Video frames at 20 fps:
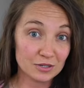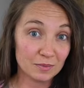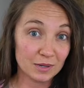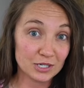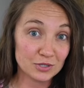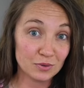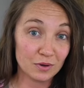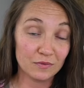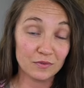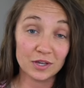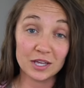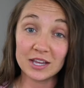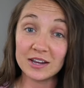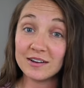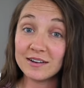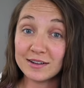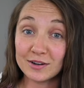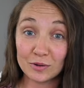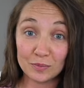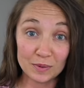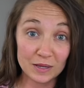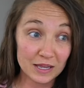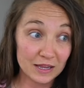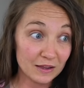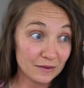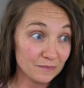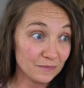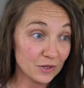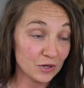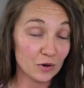on my 12 week year, it'll
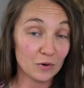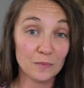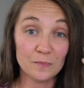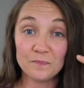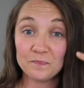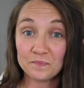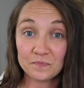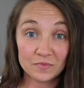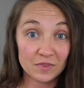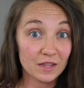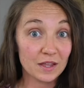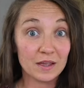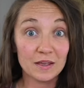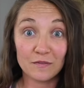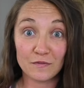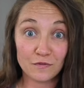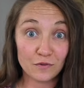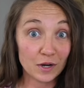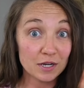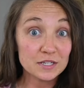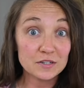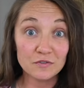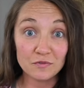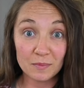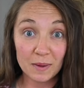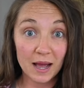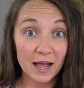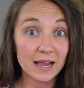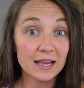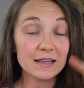be, you know, front of
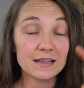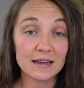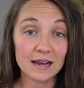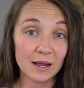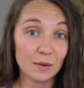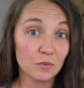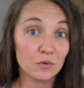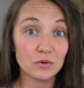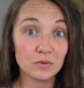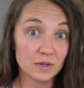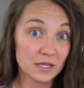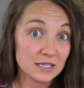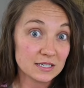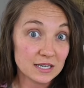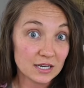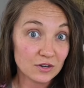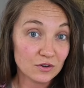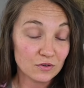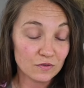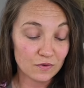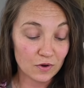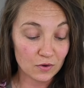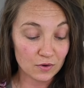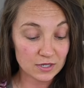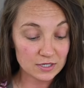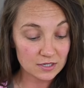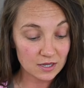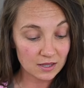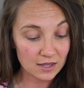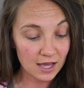mind and I will continue to
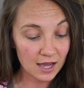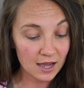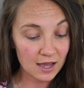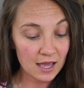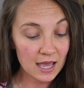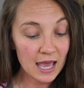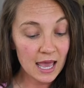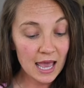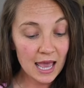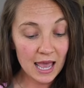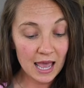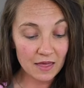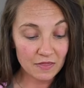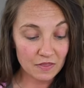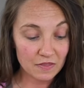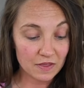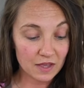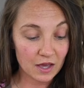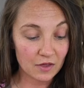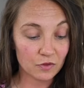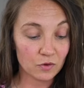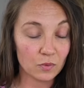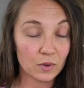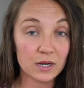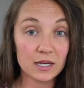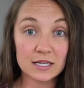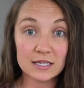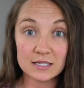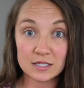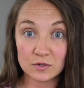focus on that. And then the other
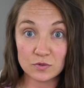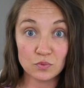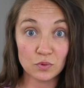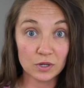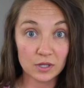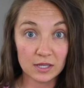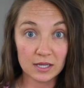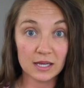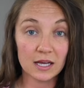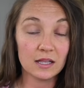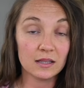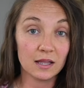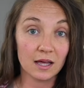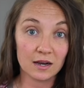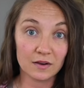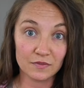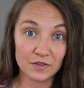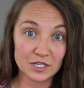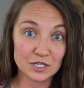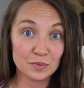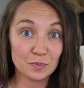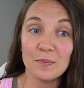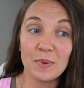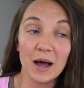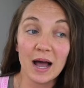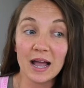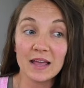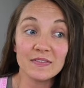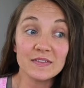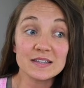one is really a lot of this
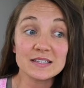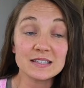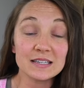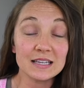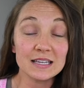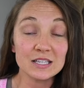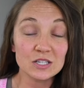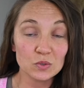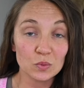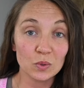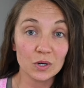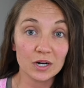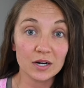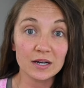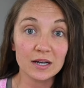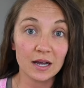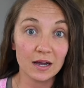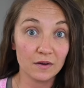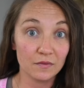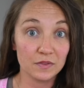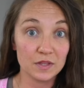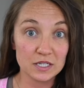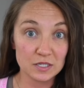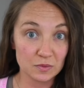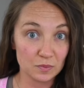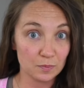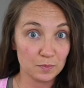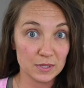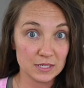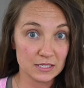behind the scenes work of this
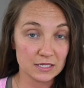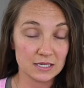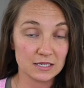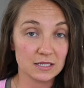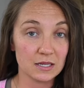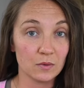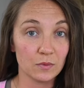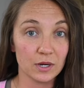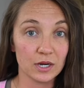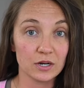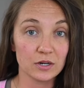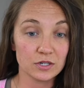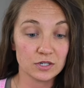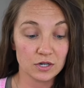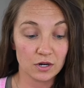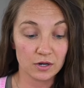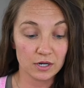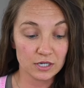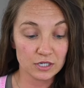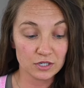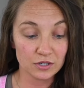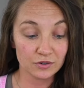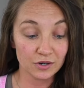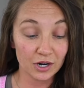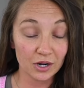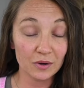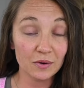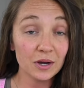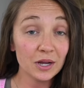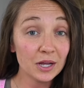business that we are starting to
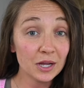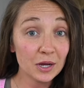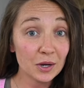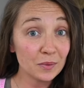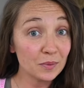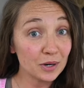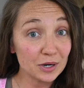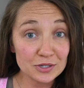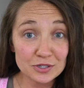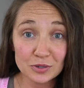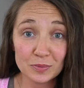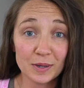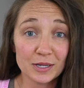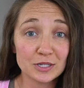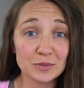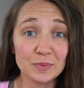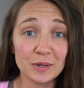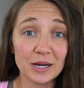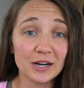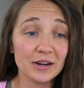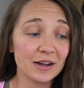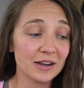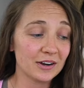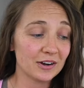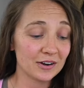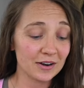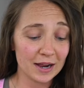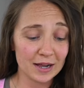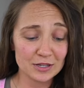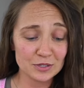grow. We're also about to break ground on
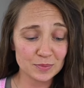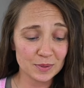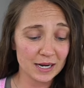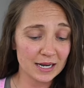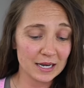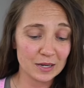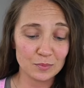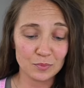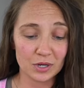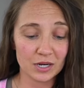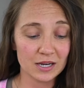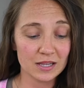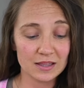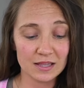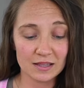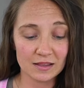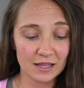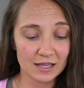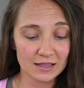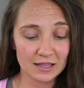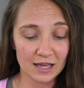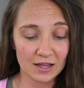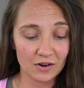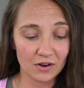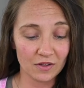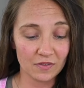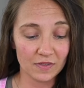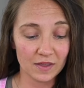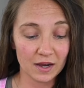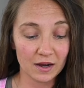our house, but I didn't put anything like that
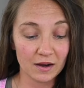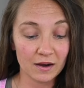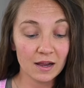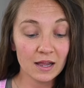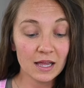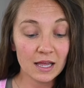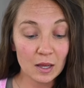on there.